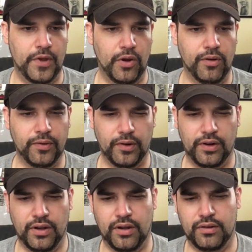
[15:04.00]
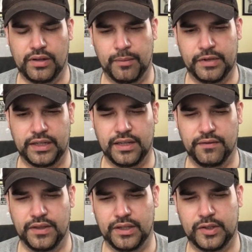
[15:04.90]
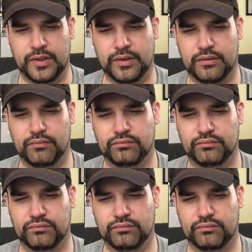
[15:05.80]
overall, I'm going to give this,